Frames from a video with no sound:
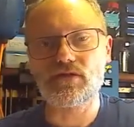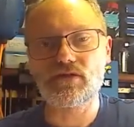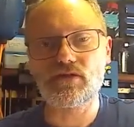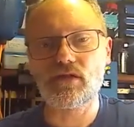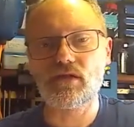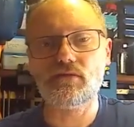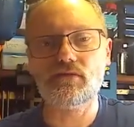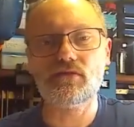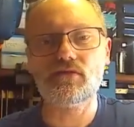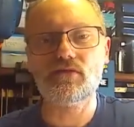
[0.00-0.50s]
so
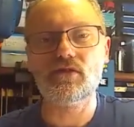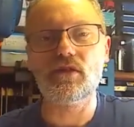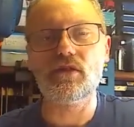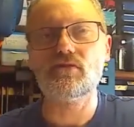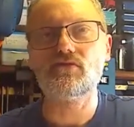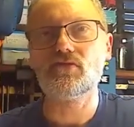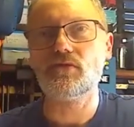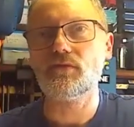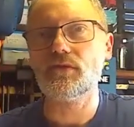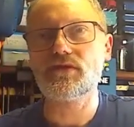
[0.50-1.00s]

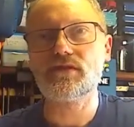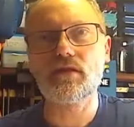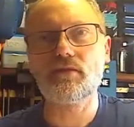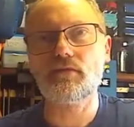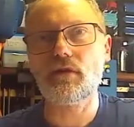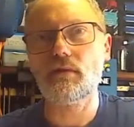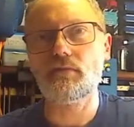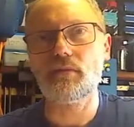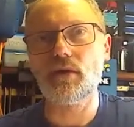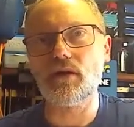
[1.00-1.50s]
they dropped the
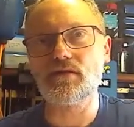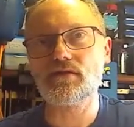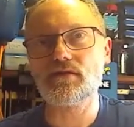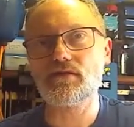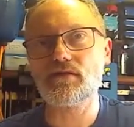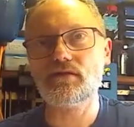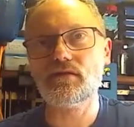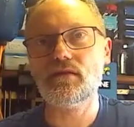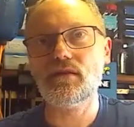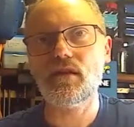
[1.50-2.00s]
cigarette
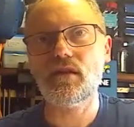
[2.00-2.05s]
butts